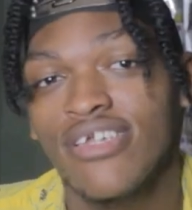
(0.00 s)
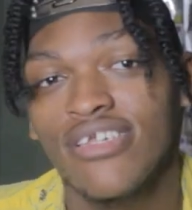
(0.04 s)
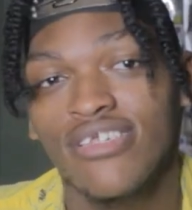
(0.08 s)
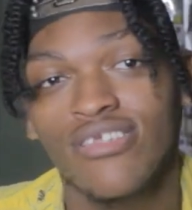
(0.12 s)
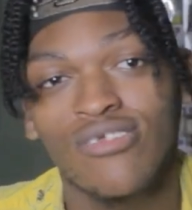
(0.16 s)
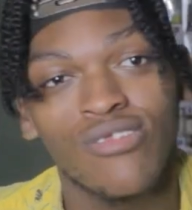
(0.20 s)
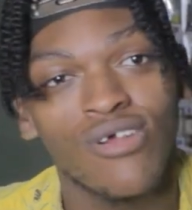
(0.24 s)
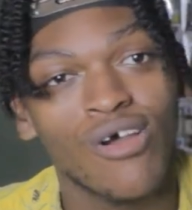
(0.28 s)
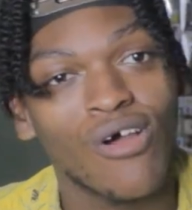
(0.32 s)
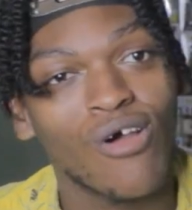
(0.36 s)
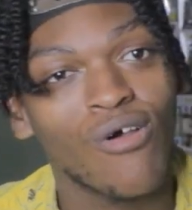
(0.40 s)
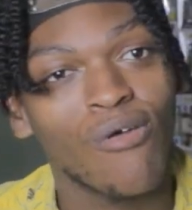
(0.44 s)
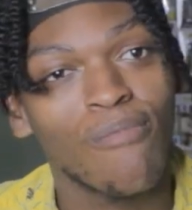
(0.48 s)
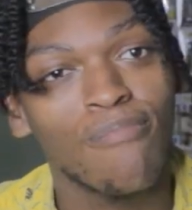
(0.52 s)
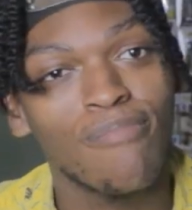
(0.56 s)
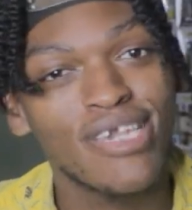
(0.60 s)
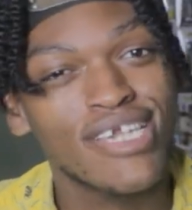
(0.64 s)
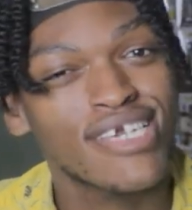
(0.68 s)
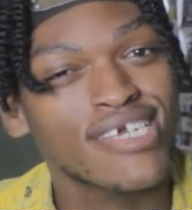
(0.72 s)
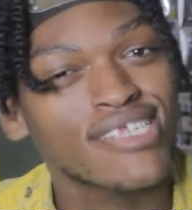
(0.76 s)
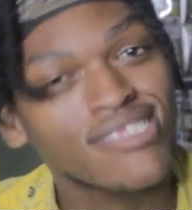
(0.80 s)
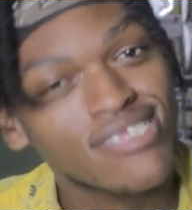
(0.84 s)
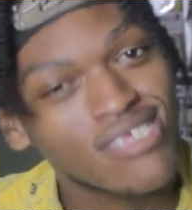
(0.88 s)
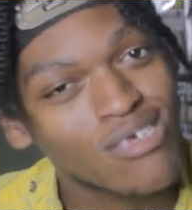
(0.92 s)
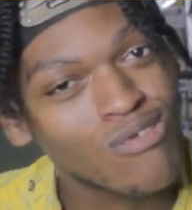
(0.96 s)
You know, be
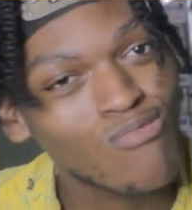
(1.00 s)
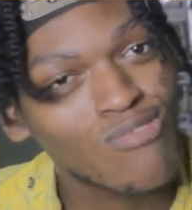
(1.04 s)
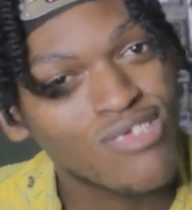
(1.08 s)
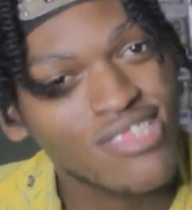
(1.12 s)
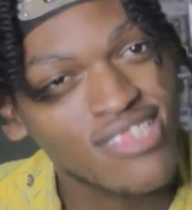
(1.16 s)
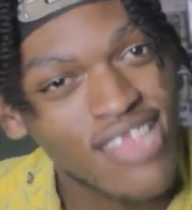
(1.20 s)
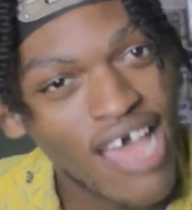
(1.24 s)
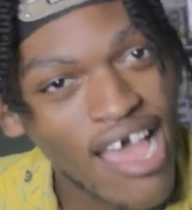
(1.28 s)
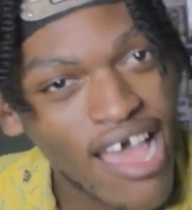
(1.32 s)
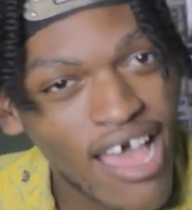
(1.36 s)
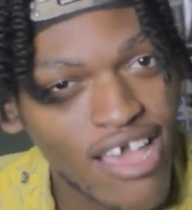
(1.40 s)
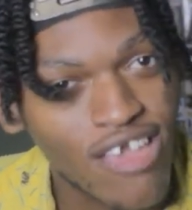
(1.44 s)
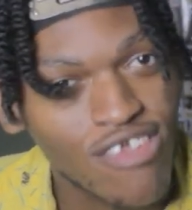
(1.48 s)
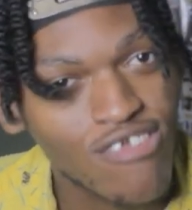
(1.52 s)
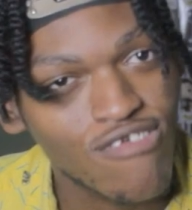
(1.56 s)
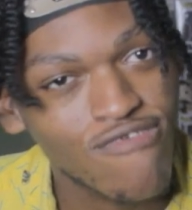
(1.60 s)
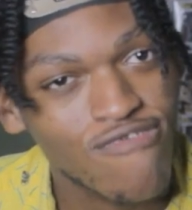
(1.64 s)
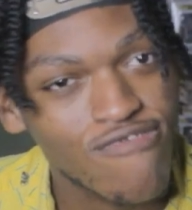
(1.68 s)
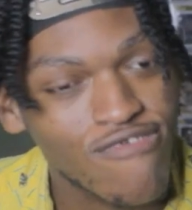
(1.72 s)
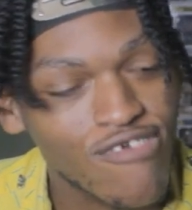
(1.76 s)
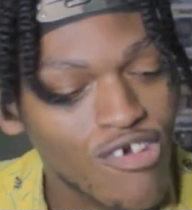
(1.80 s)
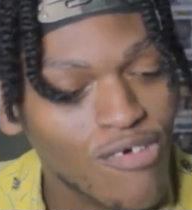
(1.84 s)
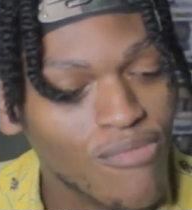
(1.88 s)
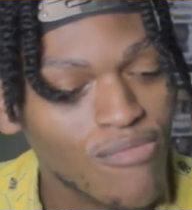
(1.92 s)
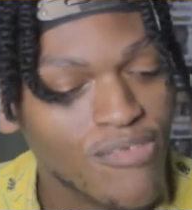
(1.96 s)
content with that, you
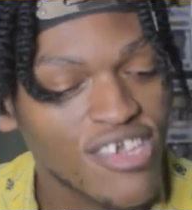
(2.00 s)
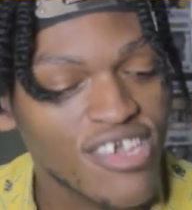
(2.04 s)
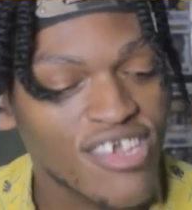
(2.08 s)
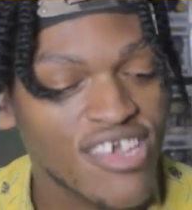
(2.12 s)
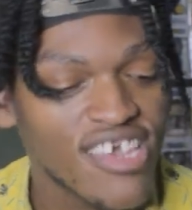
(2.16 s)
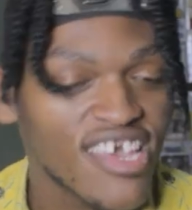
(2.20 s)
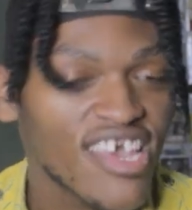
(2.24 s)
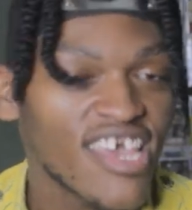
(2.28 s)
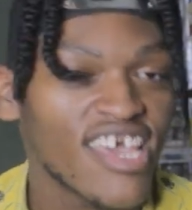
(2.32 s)
feel me?